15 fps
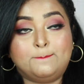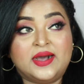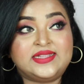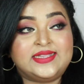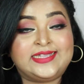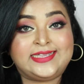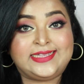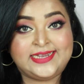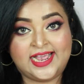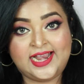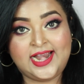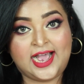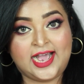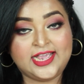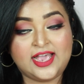but
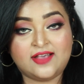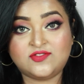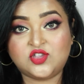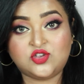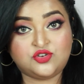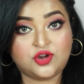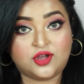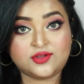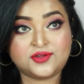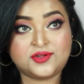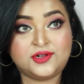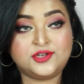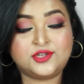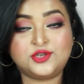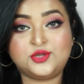still I have
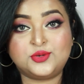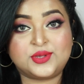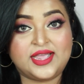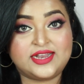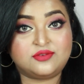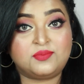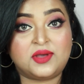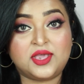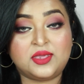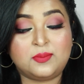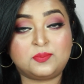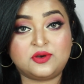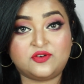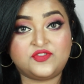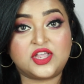struggled to get
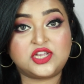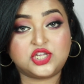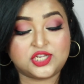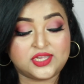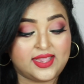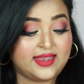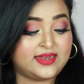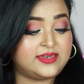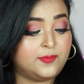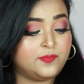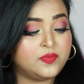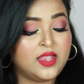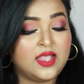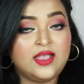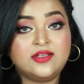my perfect shade.
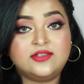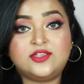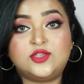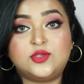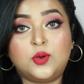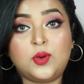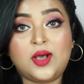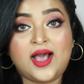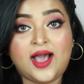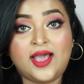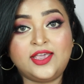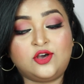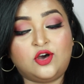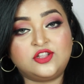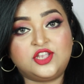So
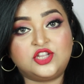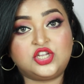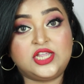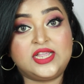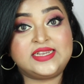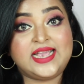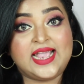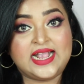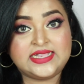I got the shade